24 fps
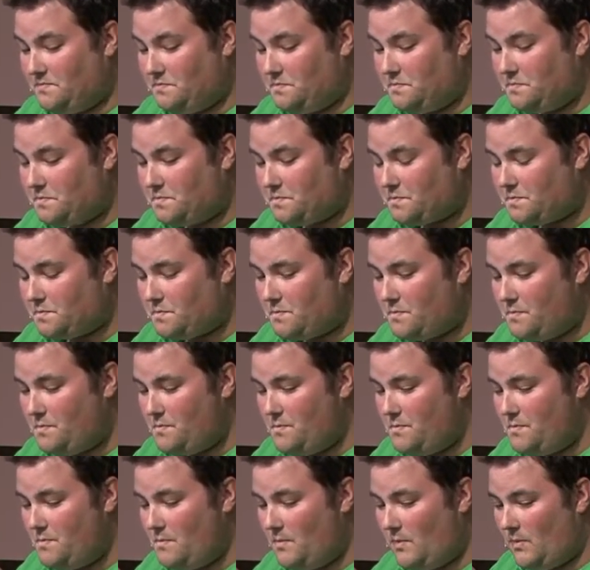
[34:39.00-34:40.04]

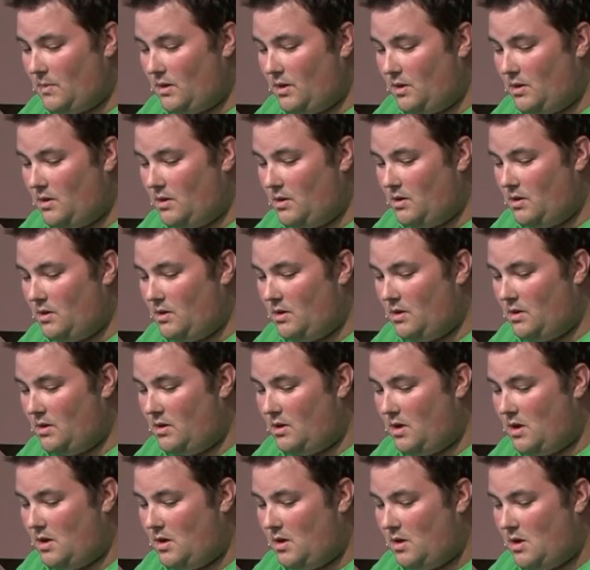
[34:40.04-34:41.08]

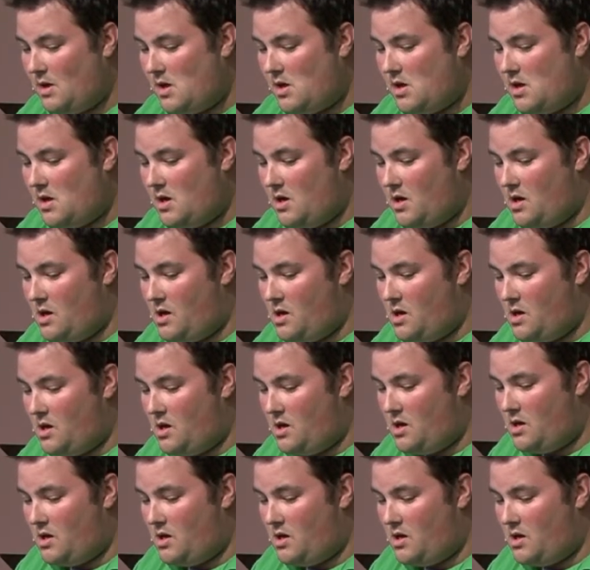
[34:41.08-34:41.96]
[no speech]